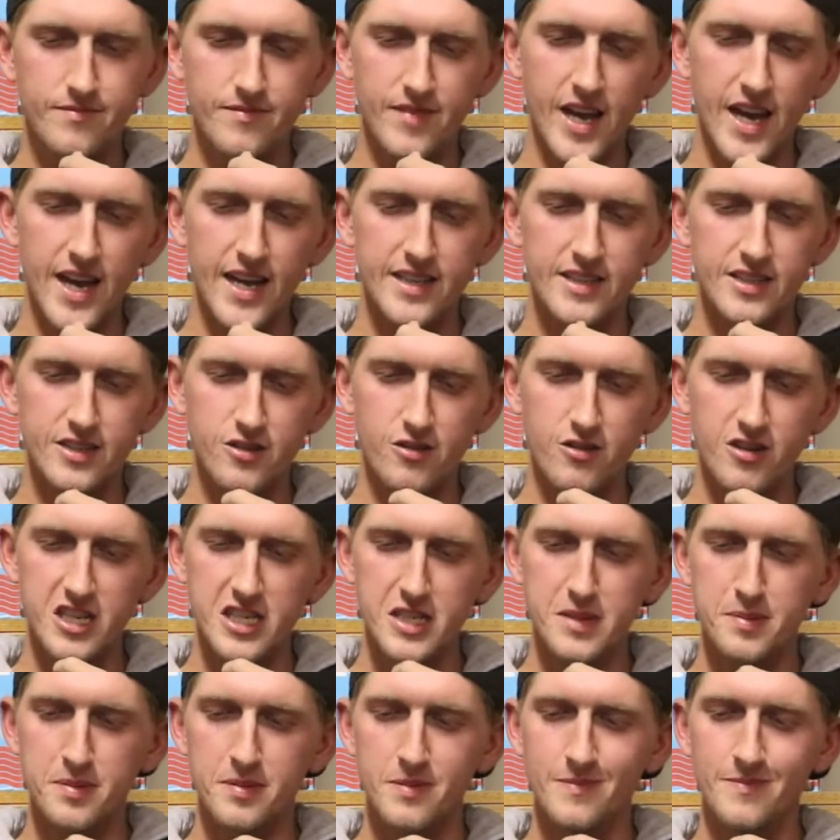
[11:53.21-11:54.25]
yeah, it's
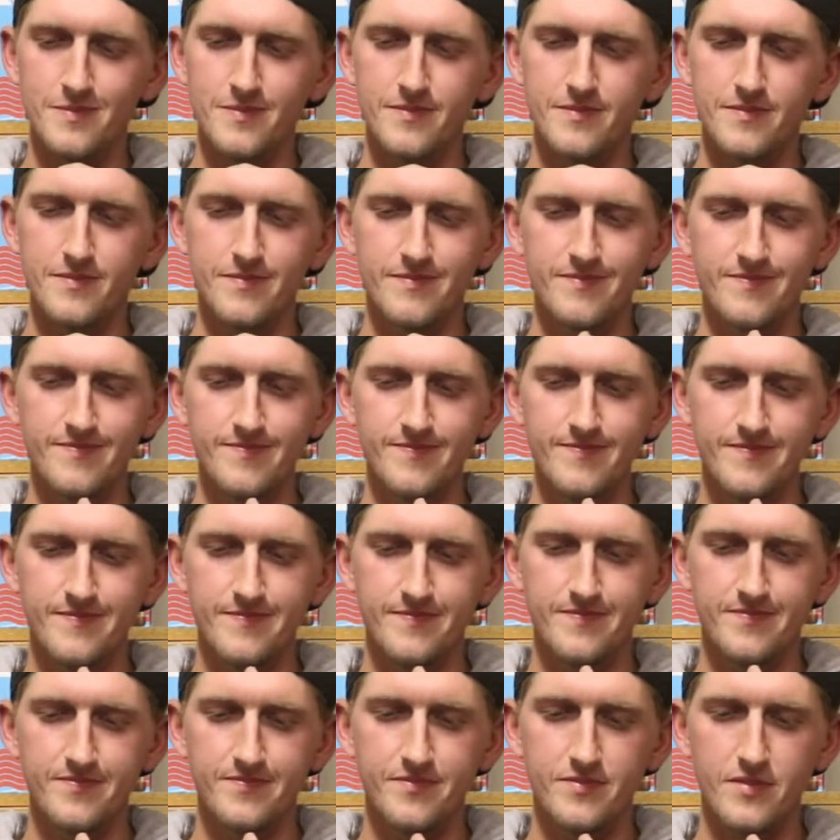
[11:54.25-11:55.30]
crisp.
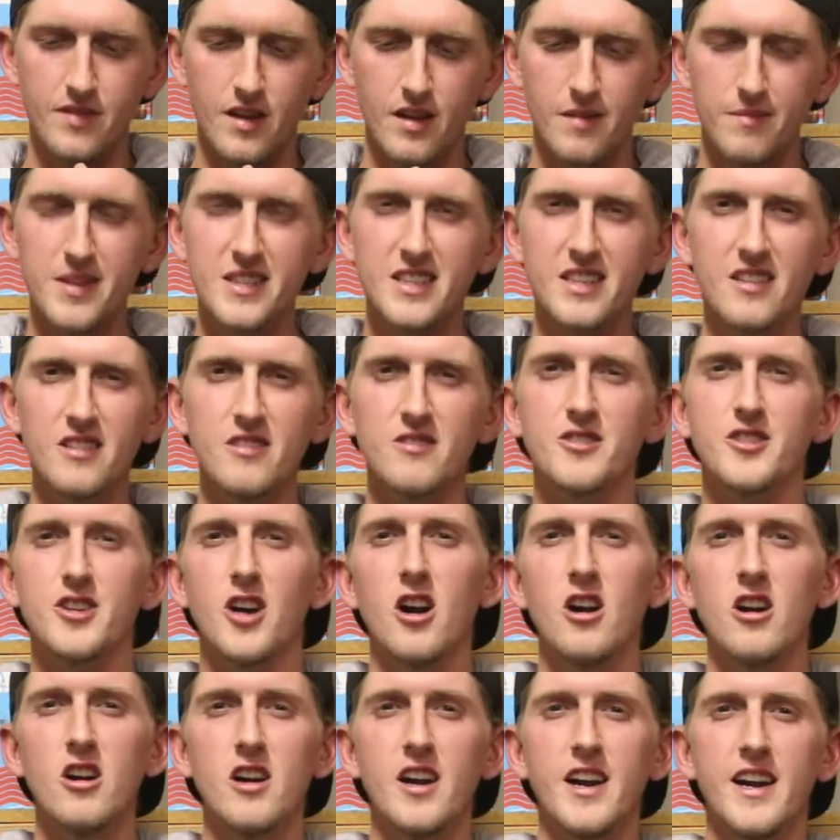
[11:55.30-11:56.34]
But it's a little
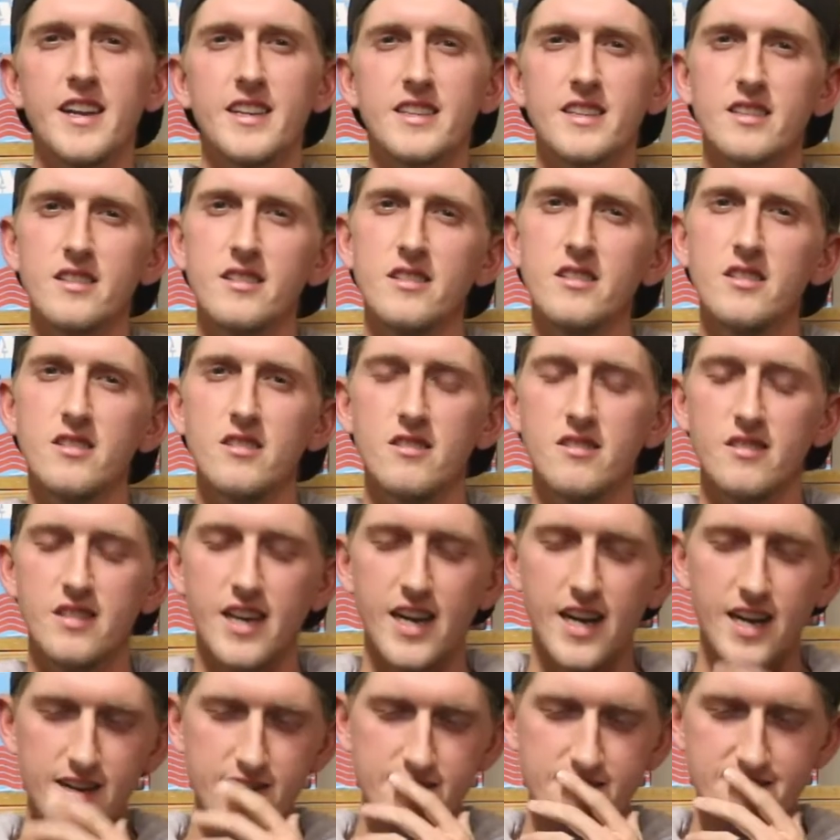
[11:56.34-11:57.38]
tart, and it's a little,
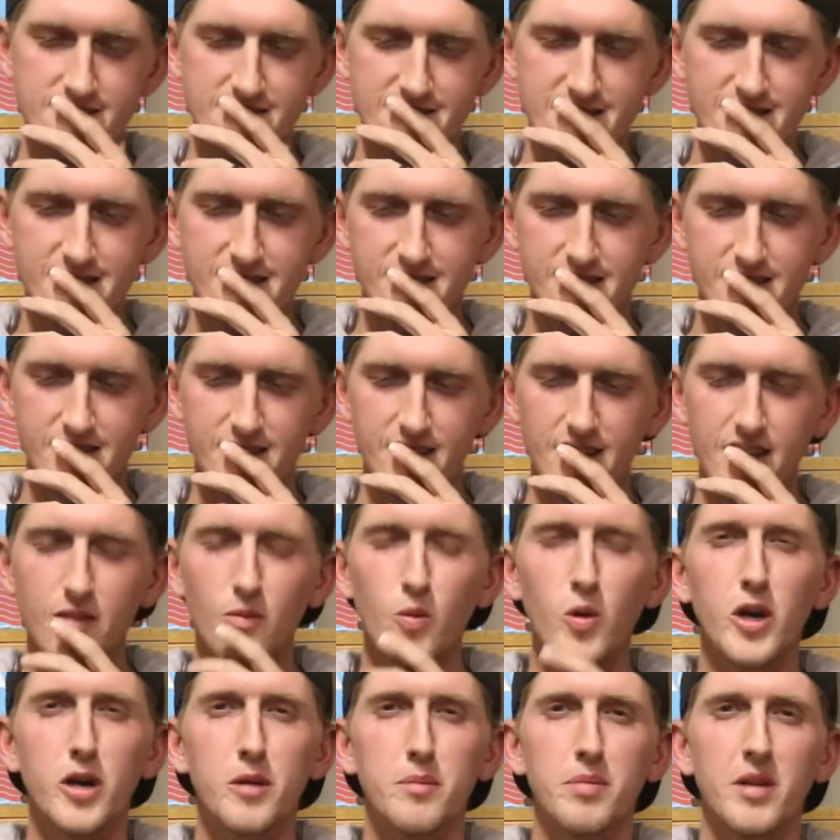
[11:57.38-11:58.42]
it's a
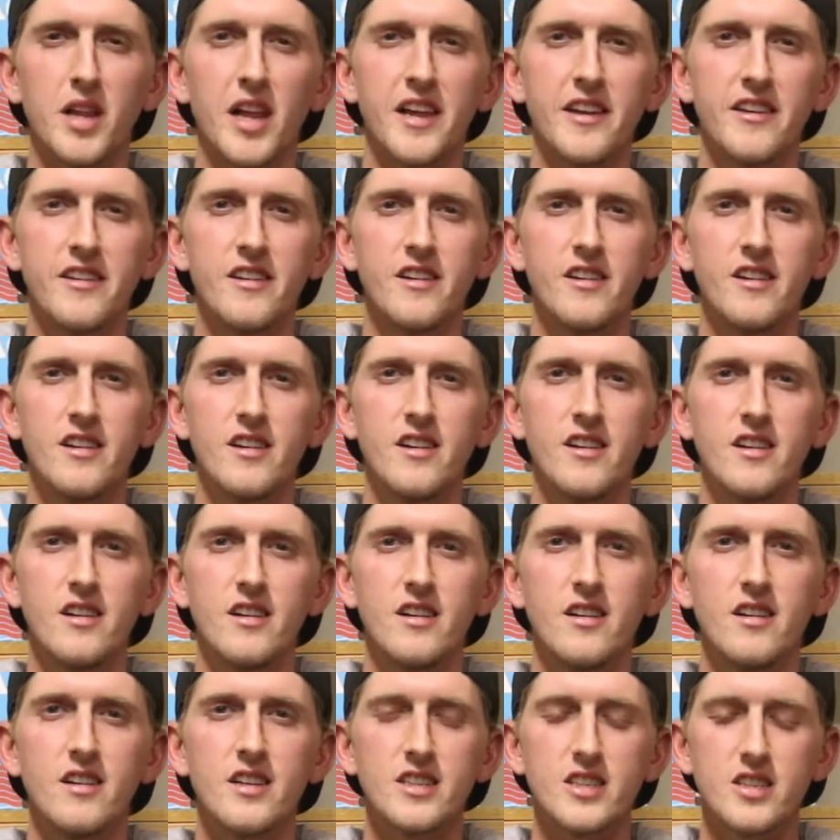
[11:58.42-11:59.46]
weird blend.
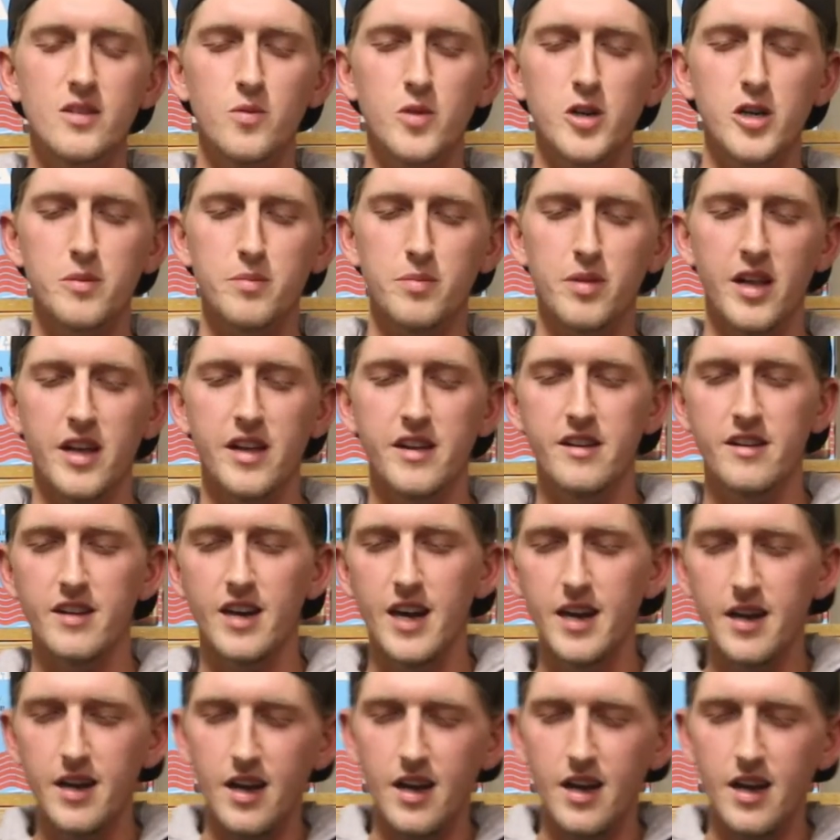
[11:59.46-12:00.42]
It's a weird blend.